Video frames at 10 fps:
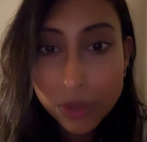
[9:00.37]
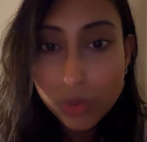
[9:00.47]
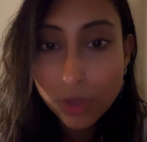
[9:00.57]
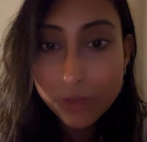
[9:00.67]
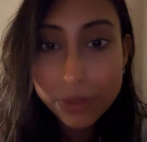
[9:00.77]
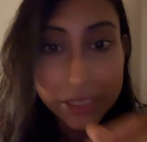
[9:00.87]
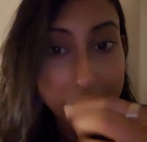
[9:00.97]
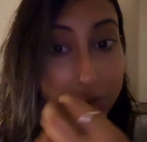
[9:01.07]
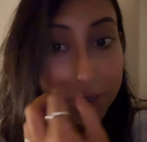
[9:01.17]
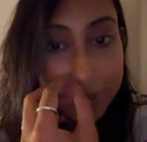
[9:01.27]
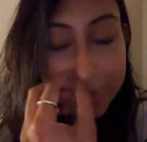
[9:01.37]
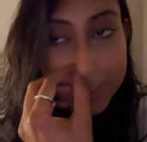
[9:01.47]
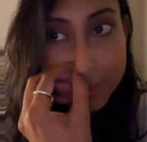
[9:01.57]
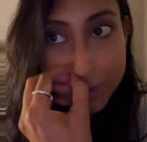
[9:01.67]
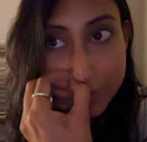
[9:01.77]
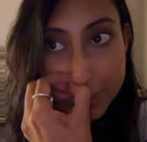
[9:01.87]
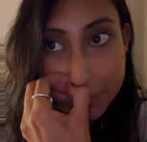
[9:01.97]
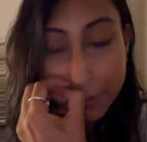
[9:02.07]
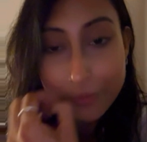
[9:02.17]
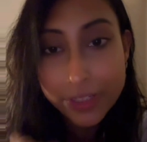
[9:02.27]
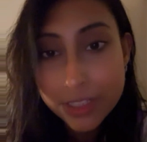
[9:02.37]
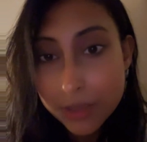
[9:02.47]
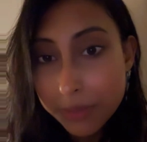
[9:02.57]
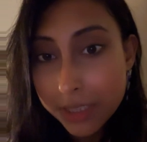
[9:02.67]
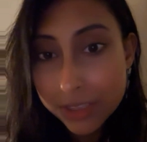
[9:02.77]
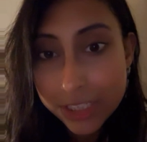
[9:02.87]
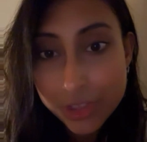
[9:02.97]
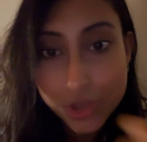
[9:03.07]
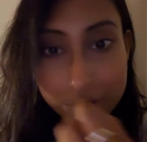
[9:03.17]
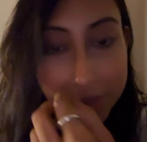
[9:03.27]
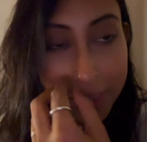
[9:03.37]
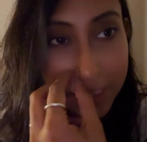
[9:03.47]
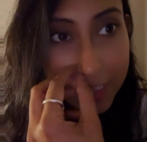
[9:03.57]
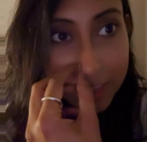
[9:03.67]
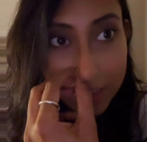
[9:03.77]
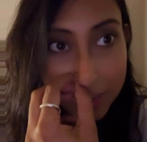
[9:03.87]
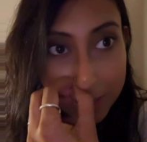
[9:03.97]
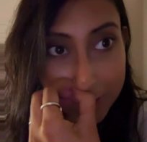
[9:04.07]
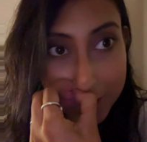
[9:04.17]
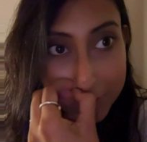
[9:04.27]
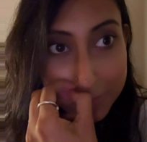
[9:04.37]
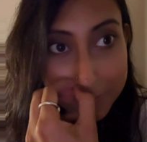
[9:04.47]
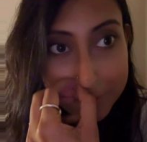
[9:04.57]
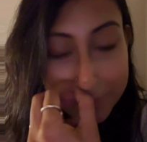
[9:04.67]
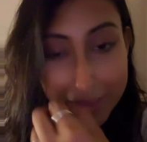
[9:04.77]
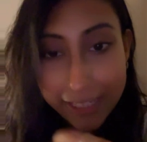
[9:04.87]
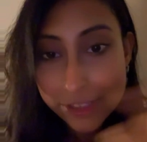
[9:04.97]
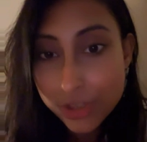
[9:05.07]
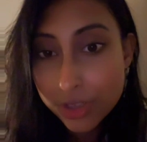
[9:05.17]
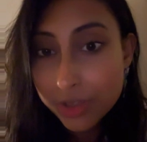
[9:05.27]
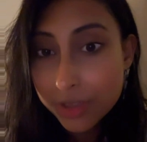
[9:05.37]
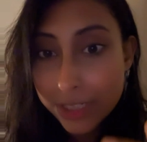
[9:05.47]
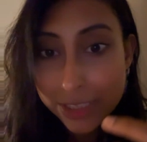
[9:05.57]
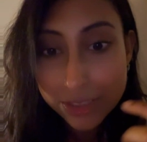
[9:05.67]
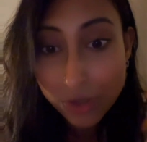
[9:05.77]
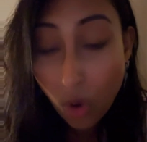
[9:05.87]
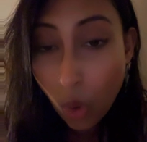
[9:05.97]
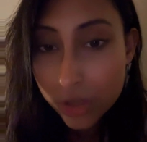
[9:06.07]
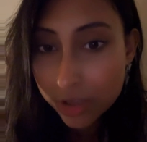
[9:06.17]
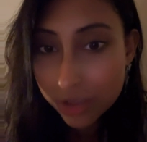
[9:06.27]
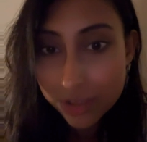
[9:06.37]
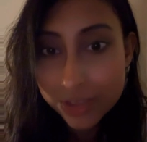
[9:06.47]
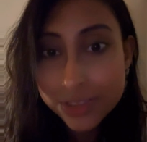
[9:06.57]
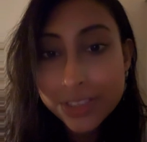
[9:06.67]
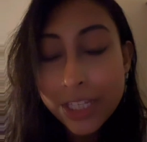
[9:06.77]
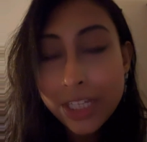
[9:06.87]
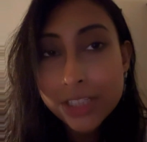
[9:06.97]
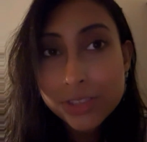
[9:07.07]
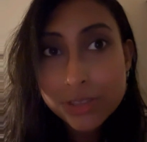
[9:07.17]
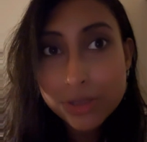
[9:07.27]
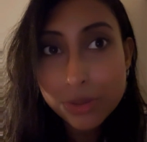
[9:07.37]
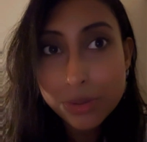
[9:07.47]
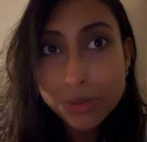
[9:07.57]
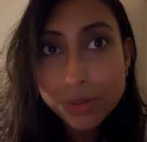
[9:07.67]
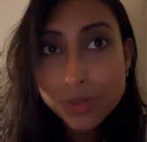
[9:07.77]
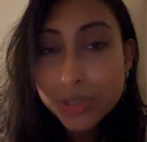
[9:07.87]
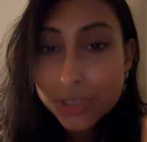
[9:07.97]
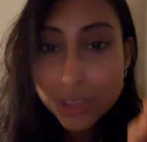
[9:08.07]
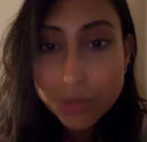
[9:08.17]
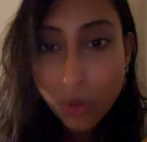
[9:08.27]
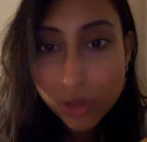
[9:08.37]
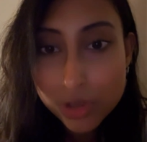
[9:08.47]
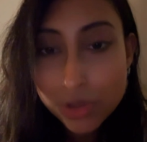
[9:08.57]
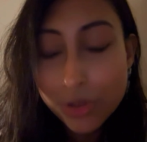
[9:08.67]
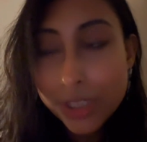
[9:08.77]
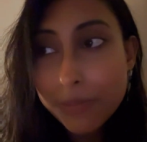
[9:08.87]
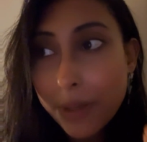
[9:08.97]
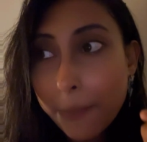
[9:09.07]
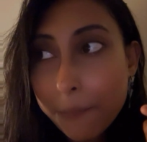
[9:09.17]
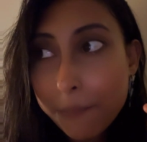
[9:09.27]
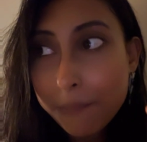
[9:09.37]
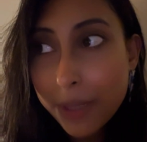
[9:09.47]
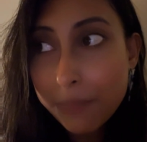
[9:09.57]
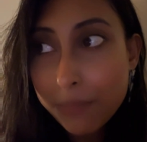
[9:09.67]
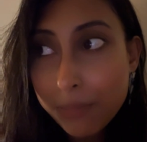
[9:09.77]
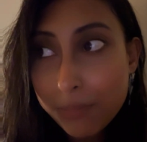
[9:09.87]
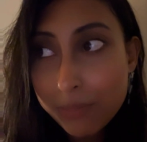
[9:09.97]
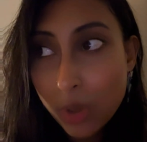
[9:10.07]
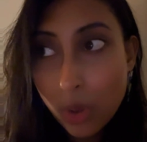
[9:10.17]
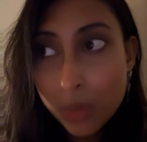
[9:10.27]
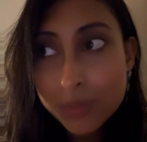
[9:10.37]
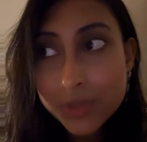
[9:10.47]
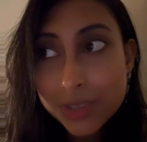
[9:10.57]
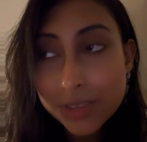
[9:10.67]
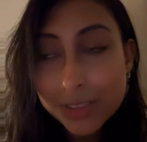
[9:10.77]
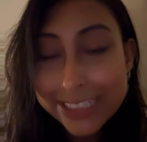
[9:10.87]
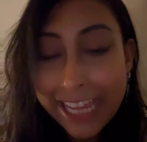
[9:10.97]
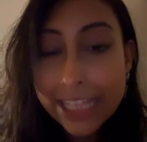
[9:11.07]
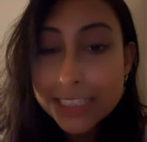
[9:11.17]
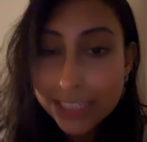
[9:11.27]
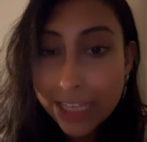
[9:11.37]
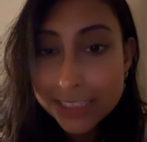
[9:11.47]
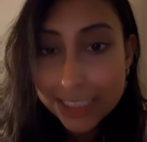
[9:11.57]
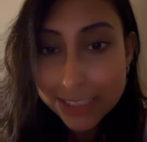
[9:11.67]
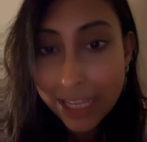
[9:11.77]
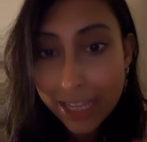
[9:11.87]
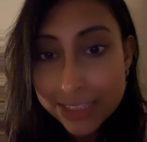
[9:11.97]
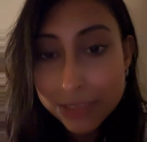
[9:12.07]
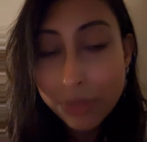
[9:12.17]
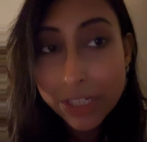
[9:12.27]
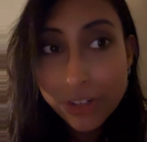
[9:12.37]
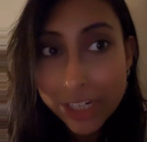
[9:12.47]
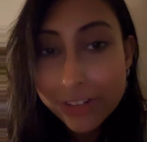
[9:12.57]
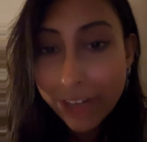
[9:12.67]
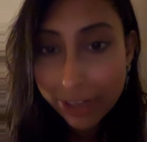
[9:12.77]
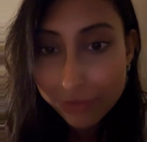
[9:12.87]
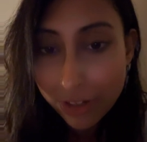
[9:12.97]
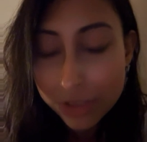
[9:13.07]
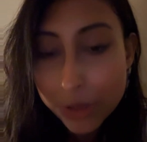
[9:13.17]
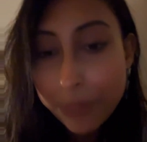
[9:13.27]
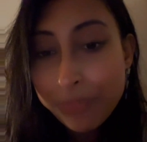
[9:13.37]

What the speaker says: who have been into literature, being a professor, being a teacher, lecturer and authors. So just a small story, my mom's dad's as in my great grandfather,